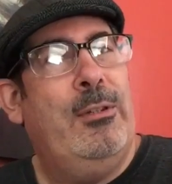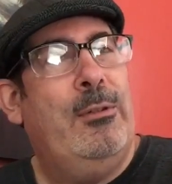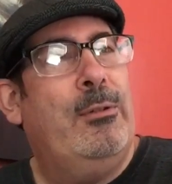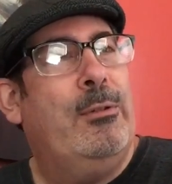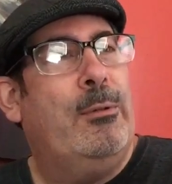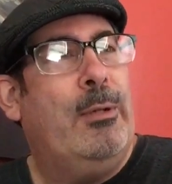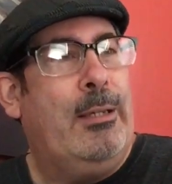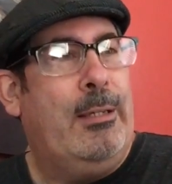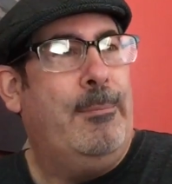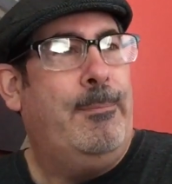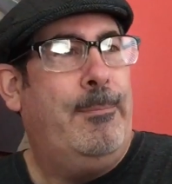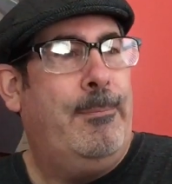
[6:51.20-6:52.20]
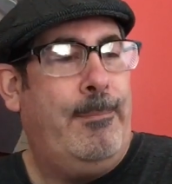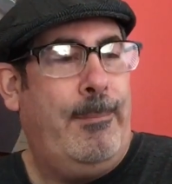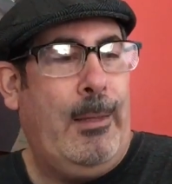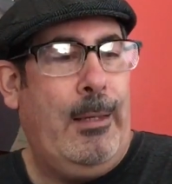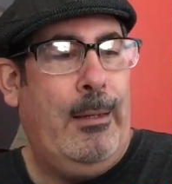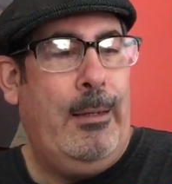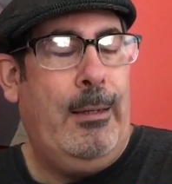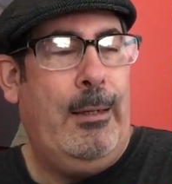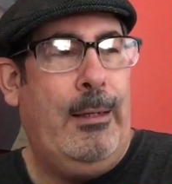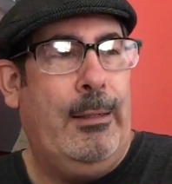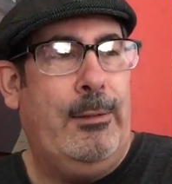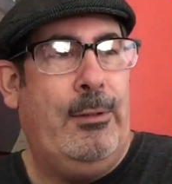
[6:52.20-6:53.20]
to
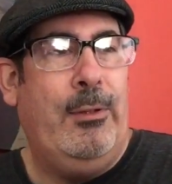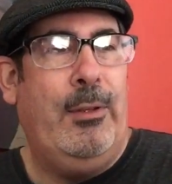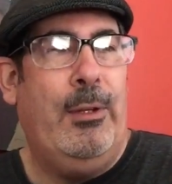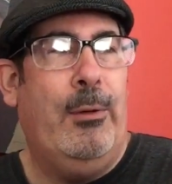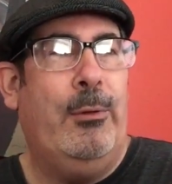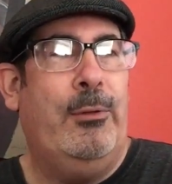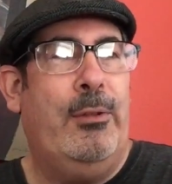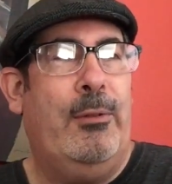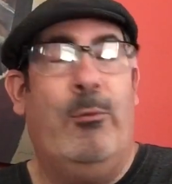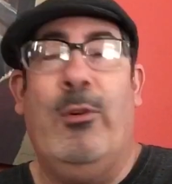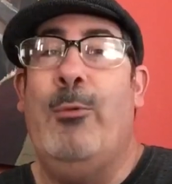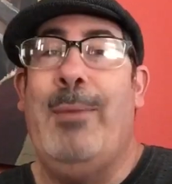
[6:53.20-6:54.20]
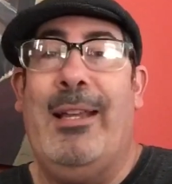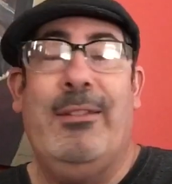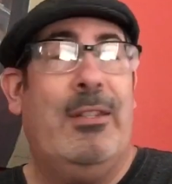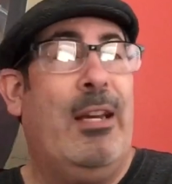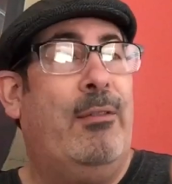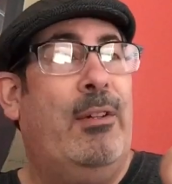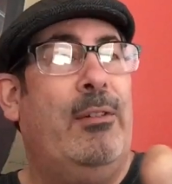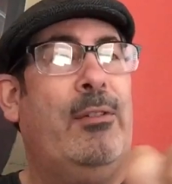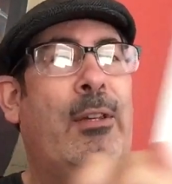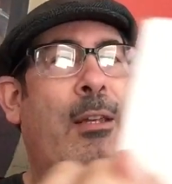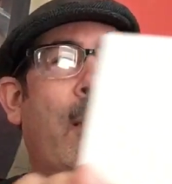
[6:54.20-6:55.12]
the old romance covers.